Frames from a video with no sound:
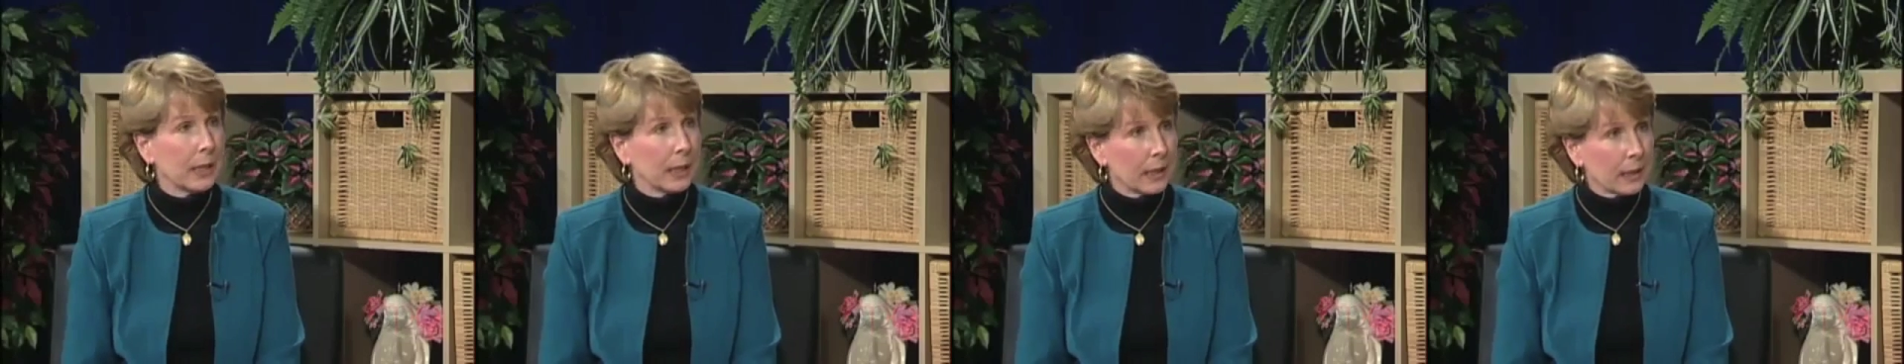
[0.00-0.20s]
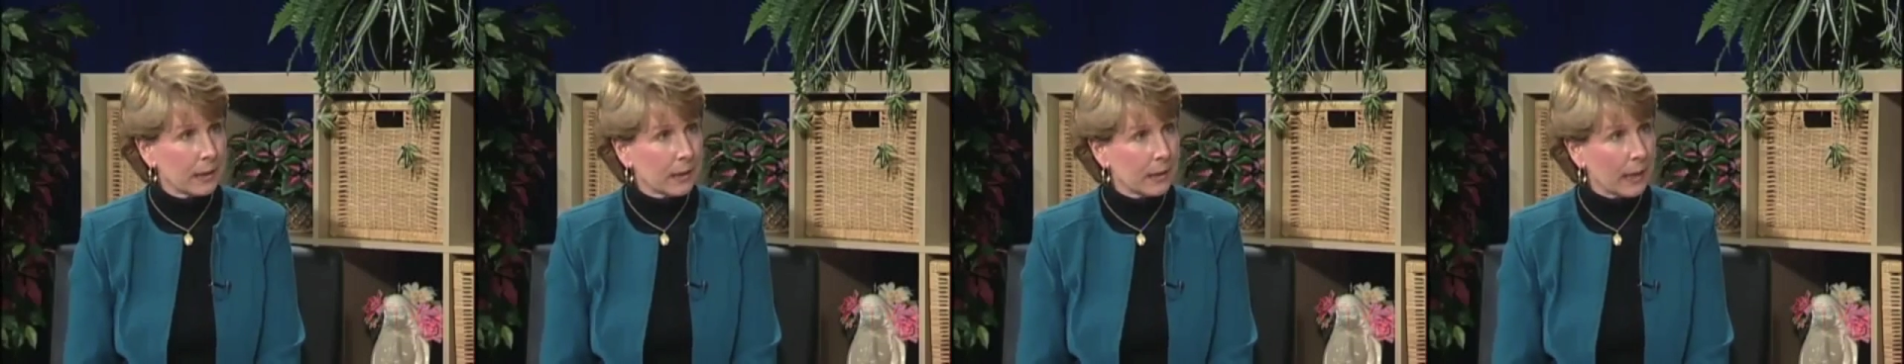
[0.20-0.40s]

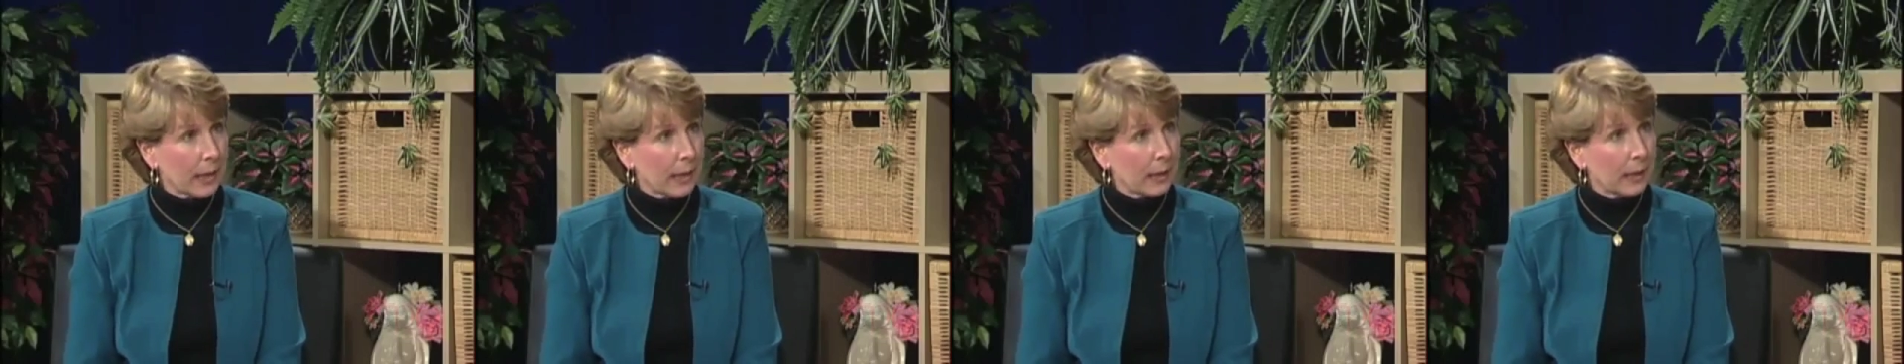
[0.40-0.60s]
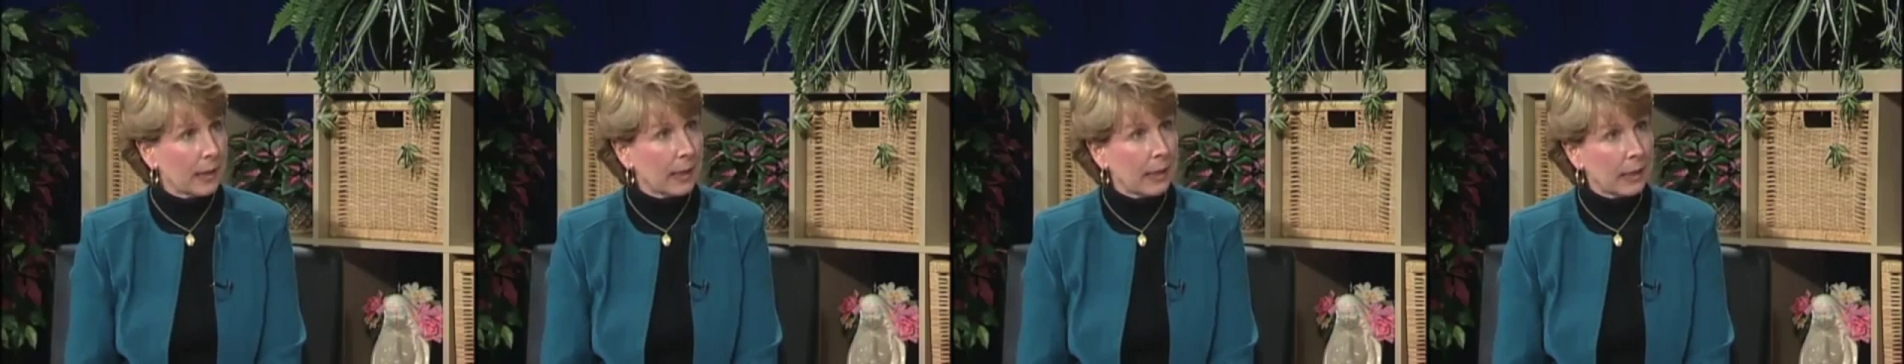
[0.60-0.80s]
is
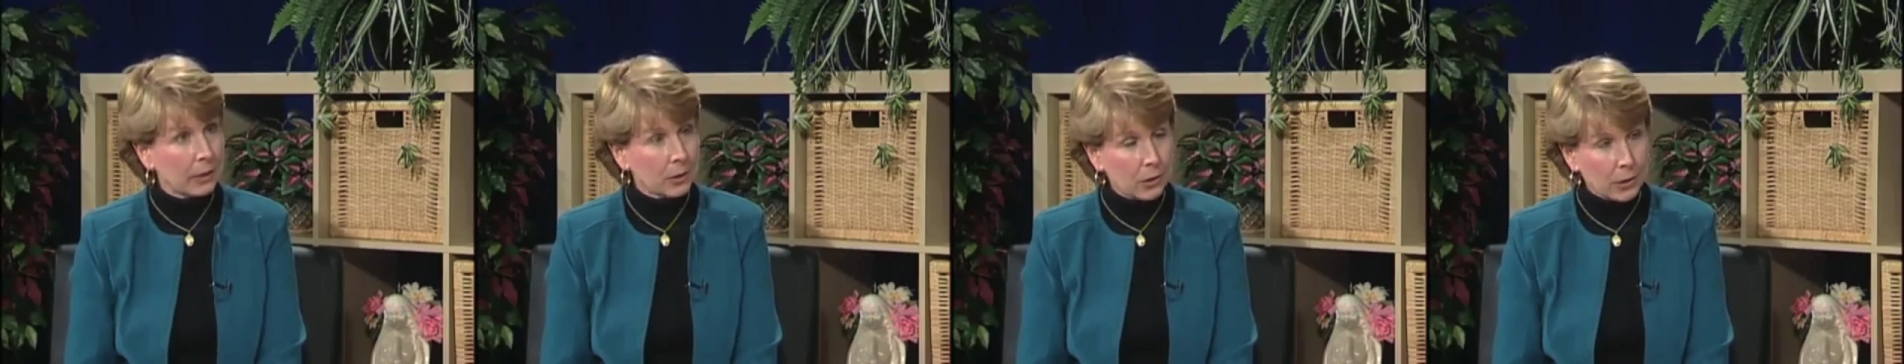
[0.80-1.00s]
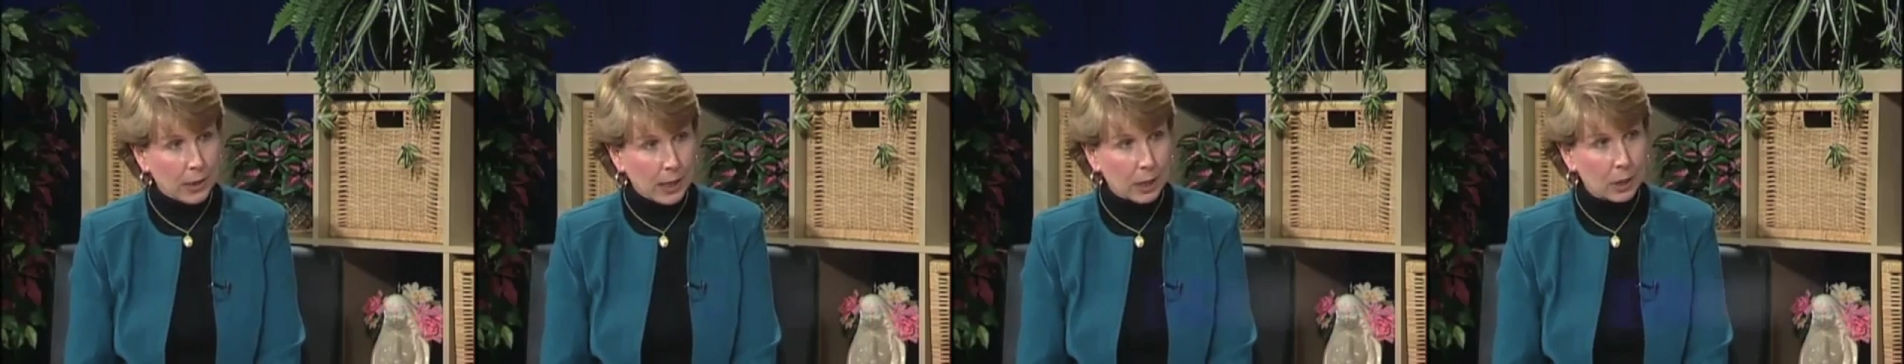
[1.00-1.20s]
an
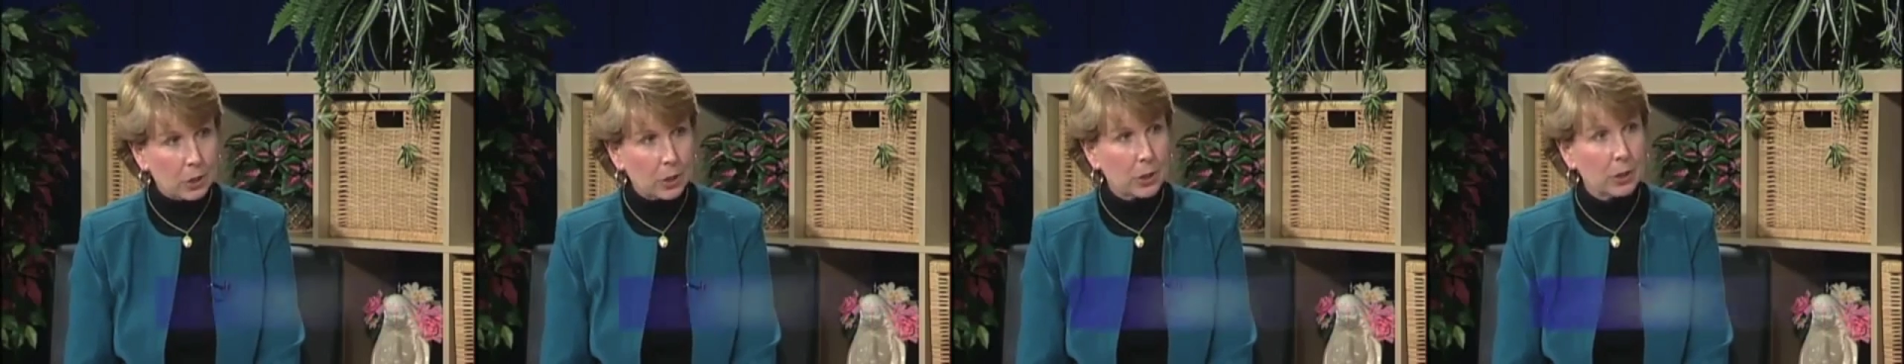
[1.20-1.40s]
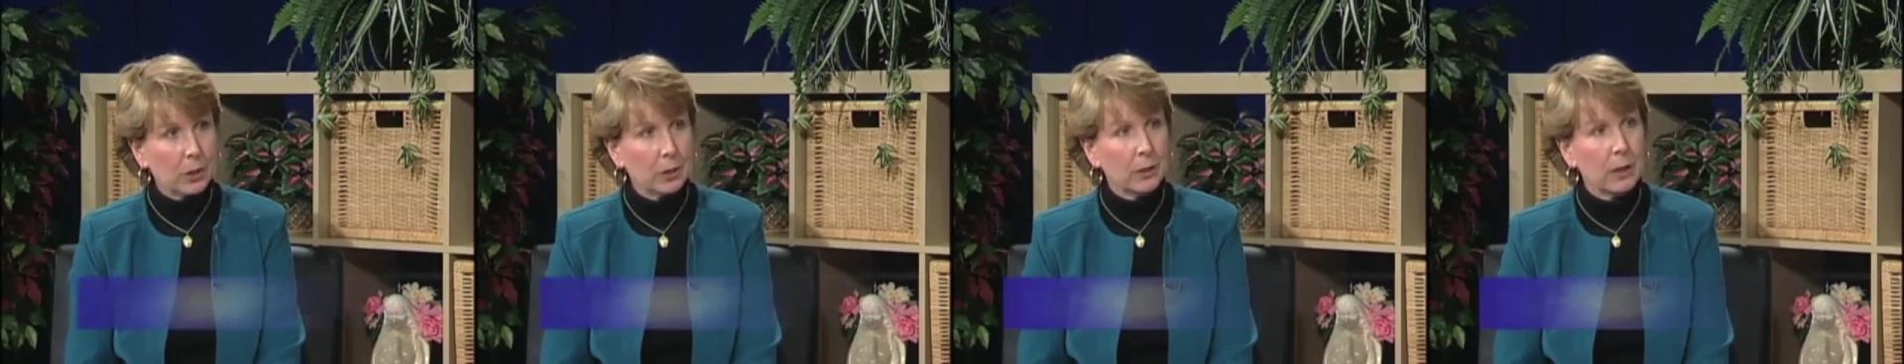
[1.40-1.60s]

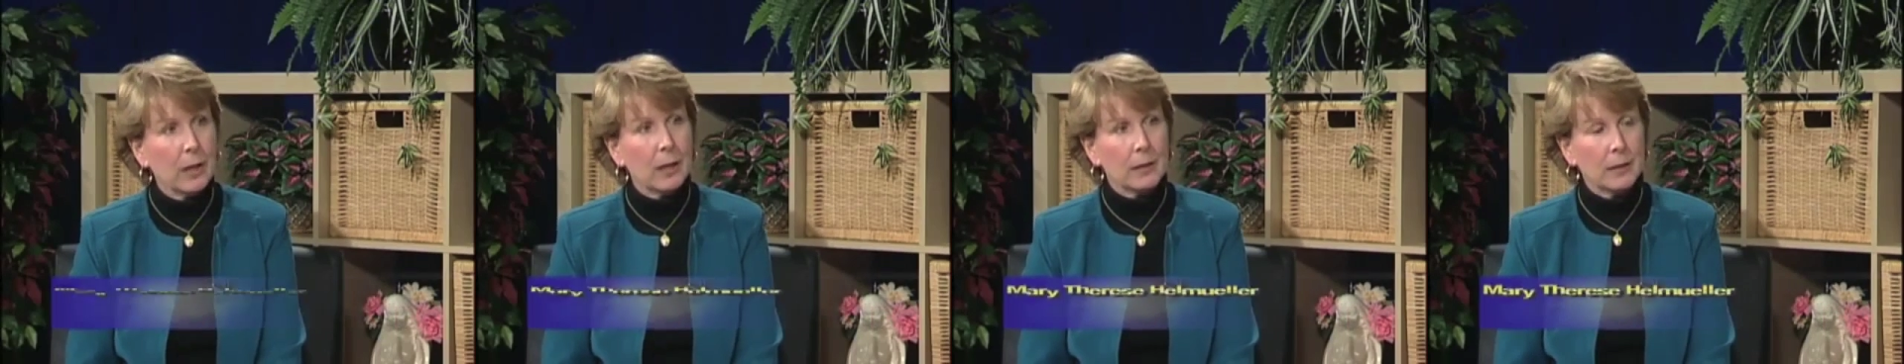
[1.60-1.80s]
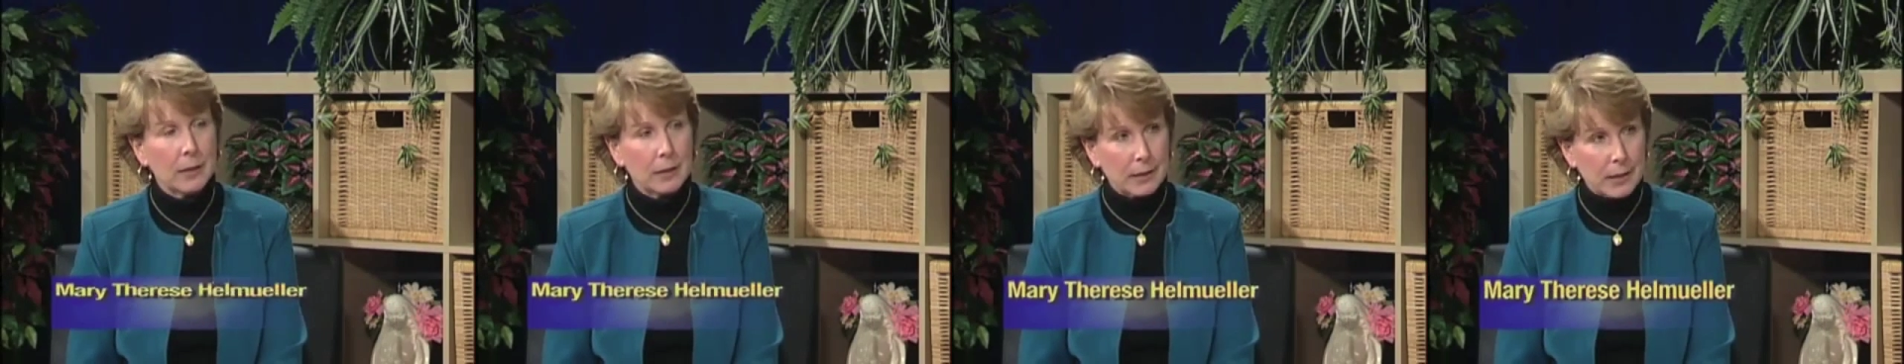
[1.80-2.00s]
international
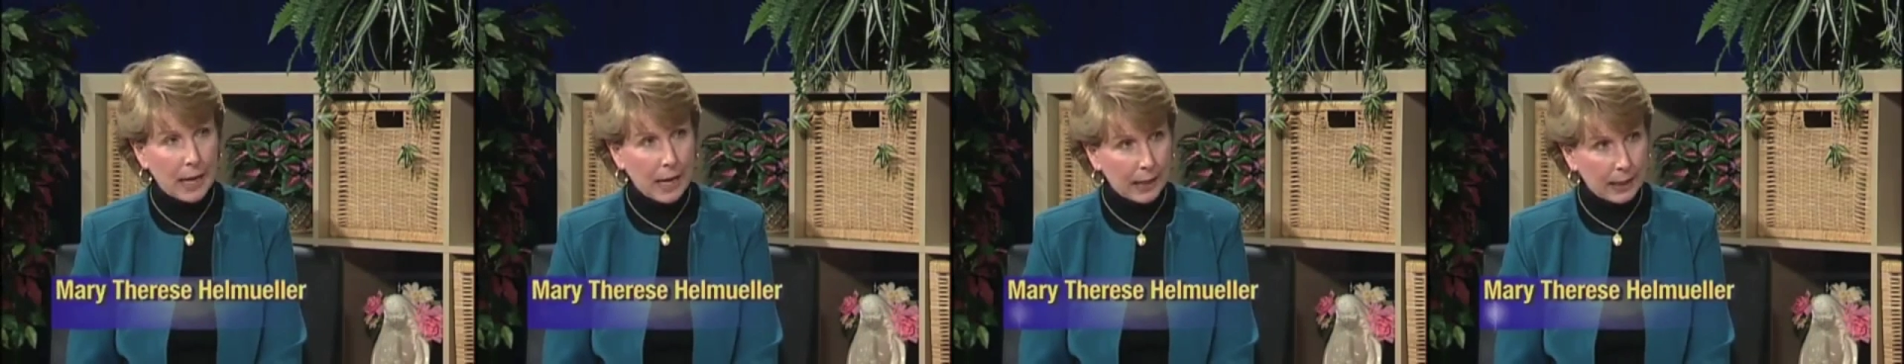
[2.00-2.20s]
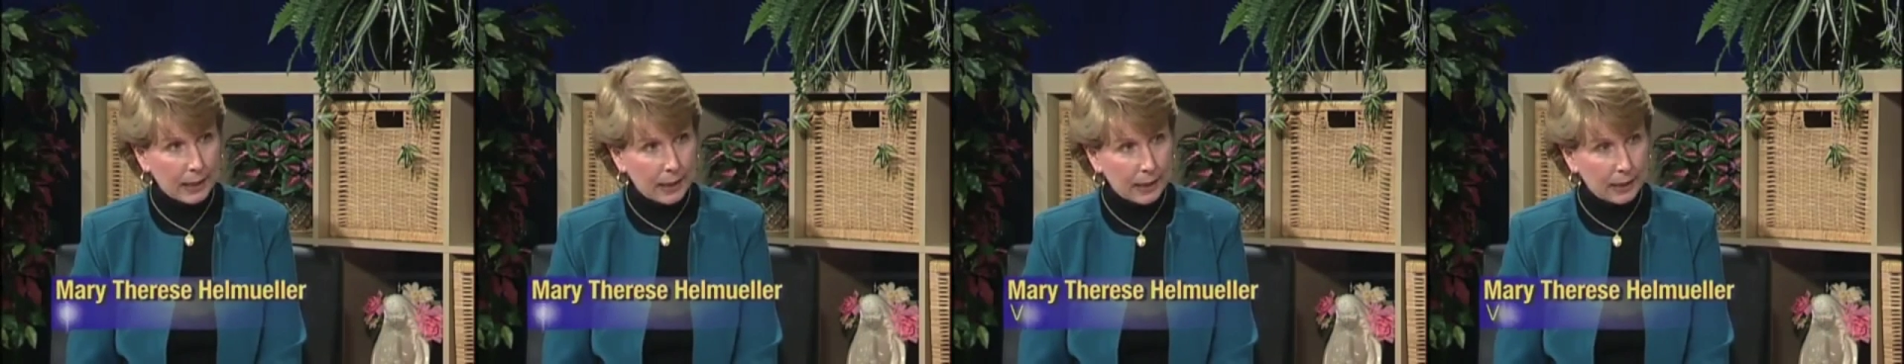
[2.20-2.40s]

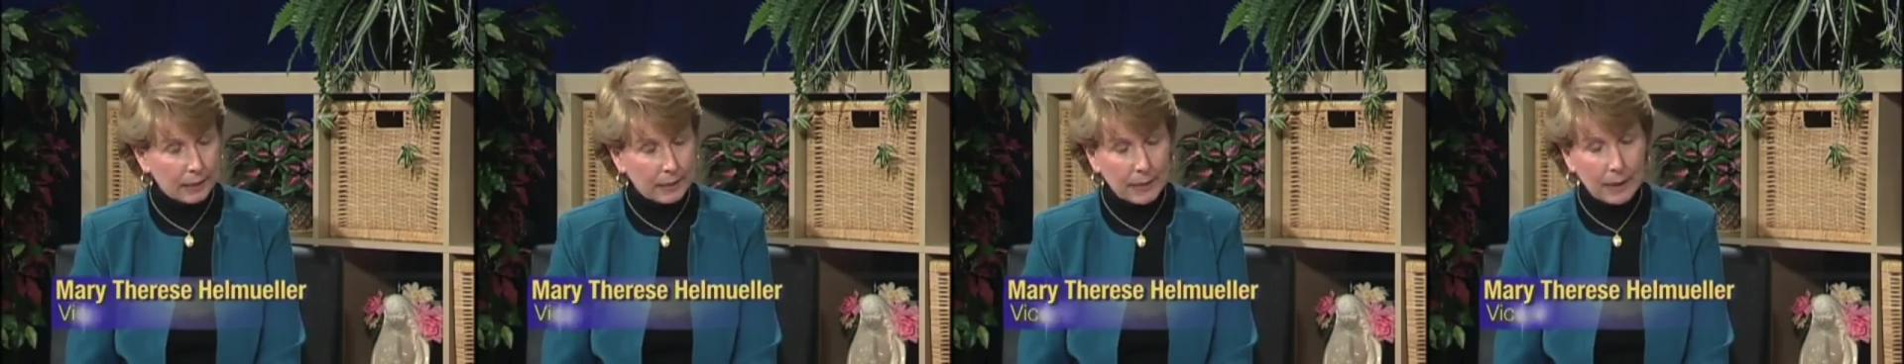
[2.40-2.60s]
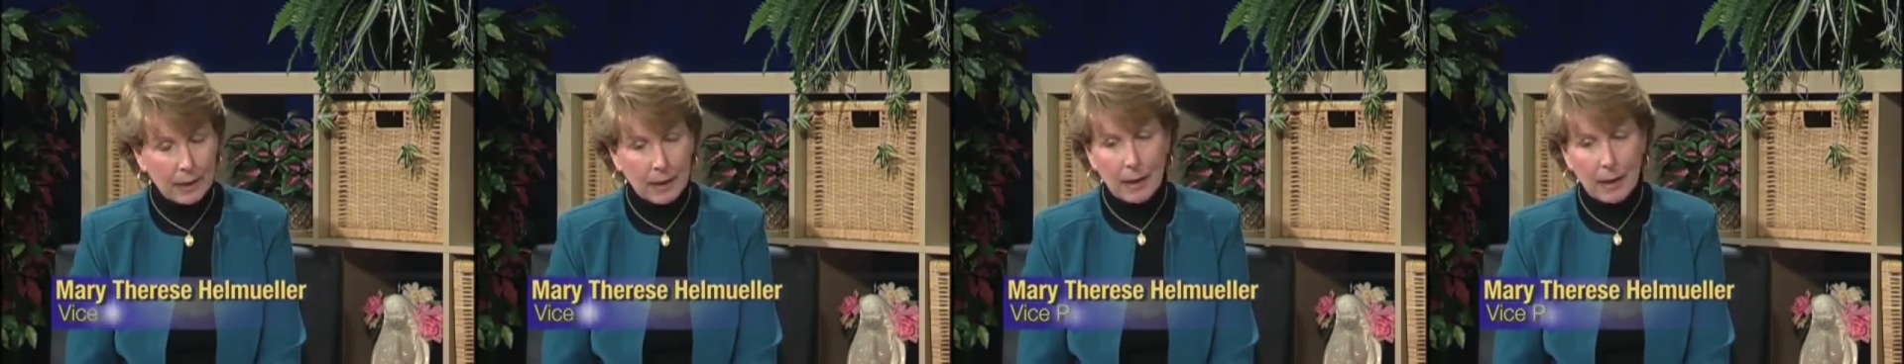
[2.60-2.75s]
society.